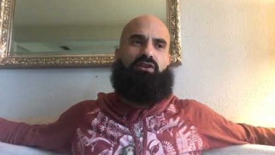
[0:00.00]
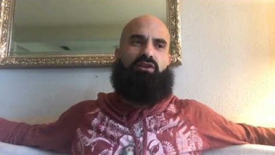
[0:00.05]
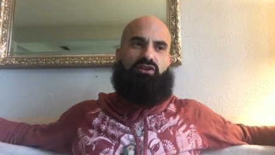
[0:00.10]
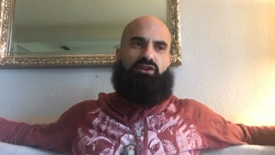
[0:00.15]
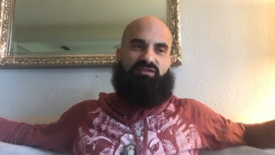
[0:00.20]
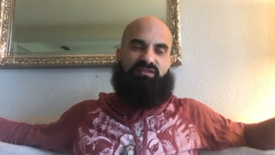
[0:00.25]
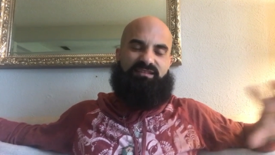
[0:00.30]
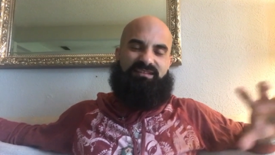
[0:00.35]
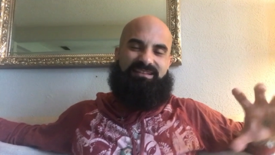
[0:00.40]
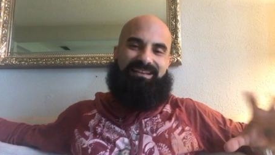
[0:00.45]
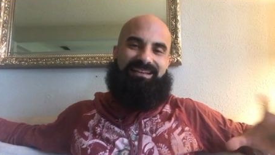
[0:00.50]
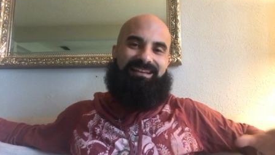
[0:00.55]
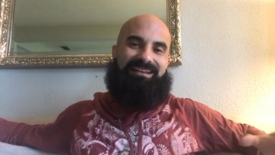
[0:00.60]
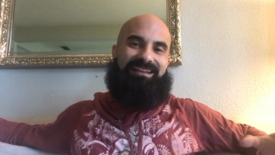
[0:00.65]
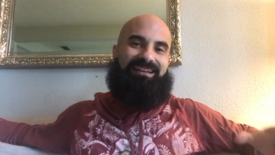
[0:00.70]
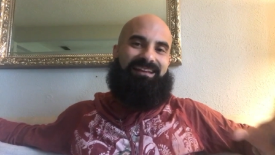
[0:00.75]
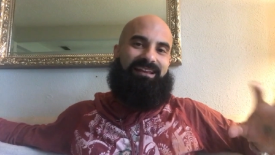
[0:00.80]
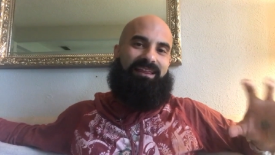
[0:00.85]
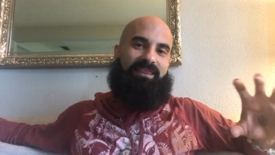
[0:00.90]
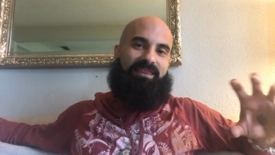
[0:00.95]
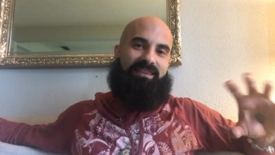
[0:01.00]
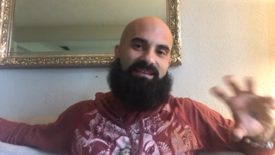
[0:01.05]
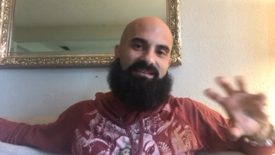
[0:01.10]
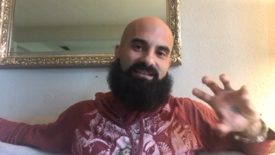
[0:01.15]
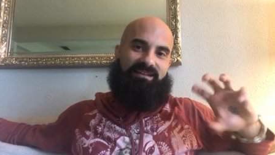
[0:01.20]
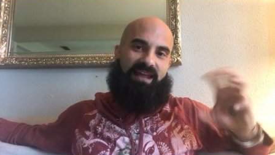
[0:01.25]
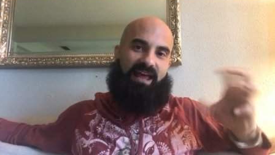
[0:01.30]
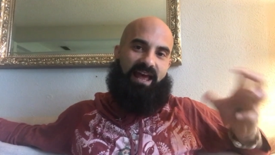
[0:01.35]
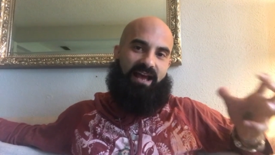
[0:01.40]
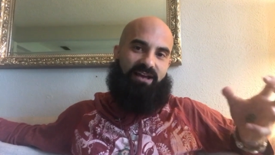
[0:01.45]
seeing this
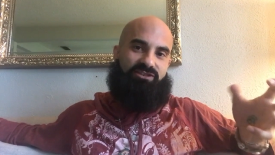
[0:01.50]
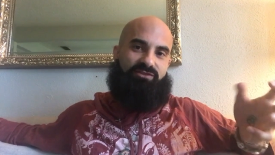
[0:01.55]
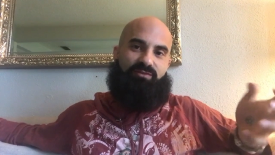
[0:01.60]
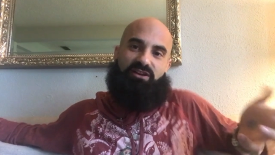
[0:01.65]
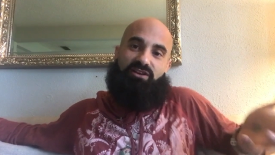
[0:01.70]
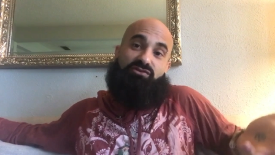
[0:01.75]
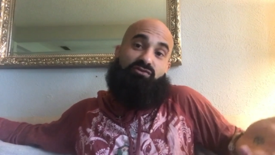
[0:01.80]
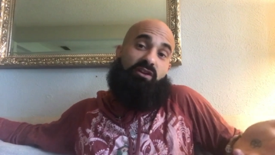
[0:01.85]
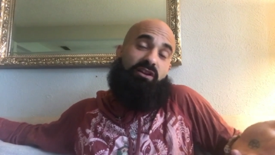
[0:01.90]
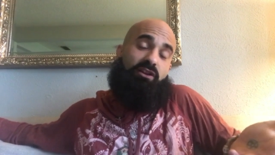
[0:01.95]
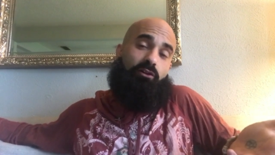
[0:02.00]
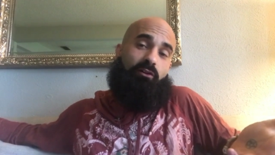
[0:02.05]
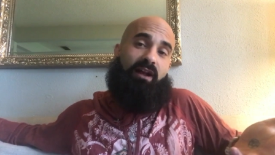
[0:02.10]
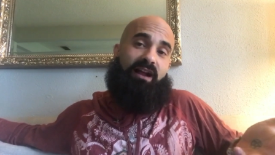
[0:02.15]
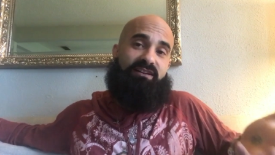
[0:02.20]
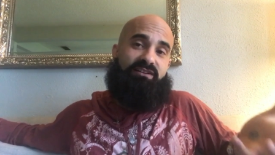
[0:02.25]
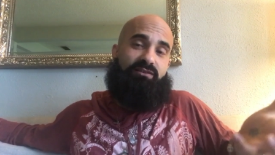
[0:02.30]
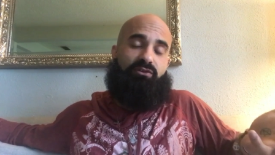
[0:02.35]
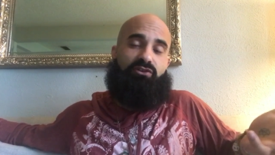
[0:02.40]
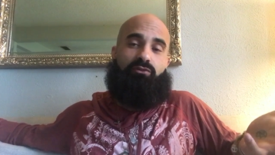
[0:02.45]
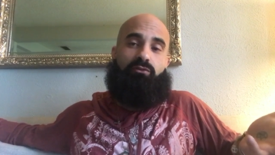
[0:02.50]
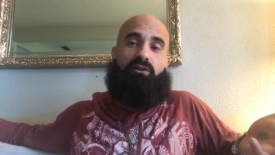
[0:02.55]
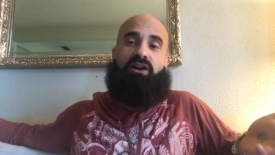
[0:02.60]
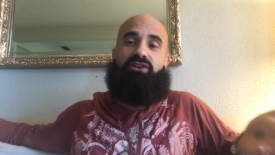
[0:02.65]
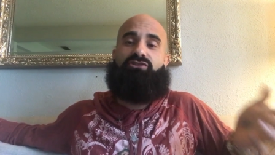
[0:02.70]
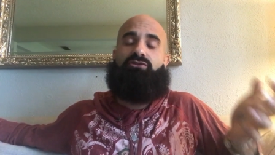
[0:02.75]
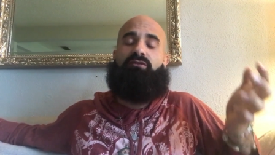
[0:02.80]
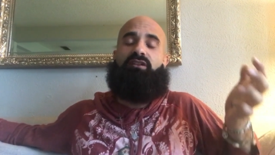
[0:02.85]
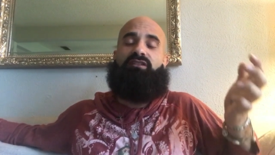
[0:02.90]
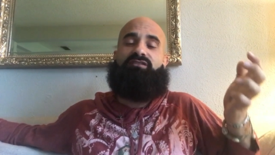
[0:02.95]
in action, because interacting with
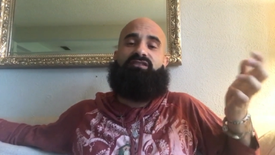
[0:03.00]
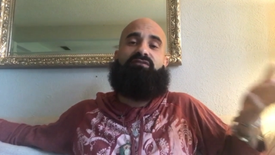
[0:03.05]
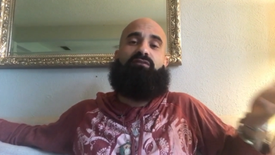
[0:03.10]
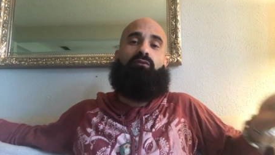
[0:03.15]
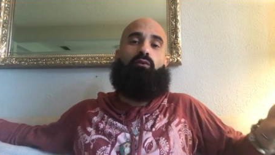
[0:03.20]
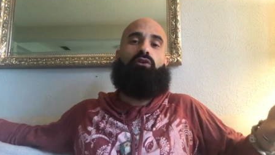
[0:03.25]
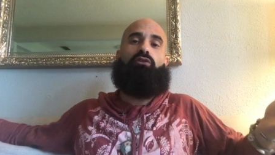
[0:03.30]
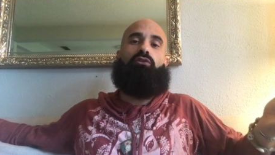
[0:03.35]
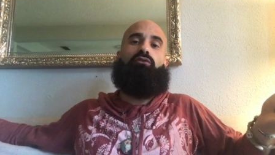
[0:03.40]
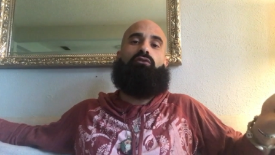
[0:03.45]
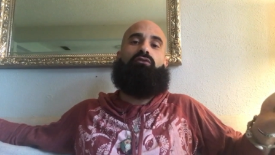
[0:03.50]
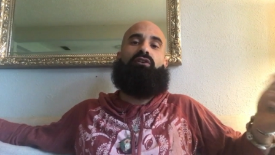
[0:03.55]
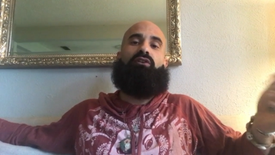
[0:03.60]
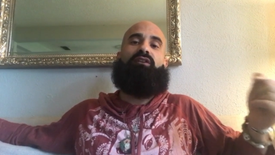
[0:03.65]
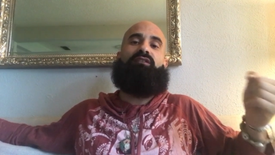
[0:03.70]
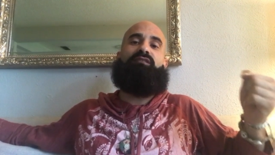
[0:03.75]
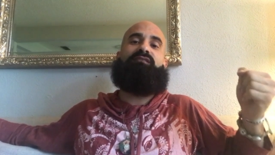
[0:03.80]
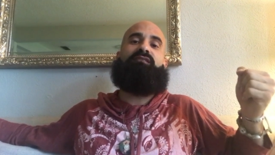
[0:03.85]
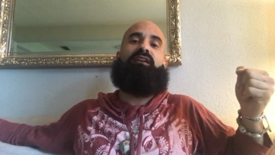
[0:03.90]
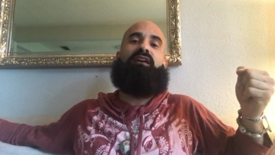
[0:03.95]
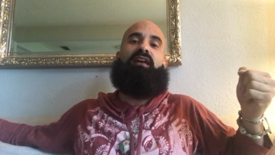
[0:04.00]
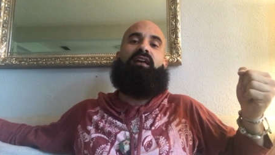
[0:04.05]
Arash, Arash has four girlfriends,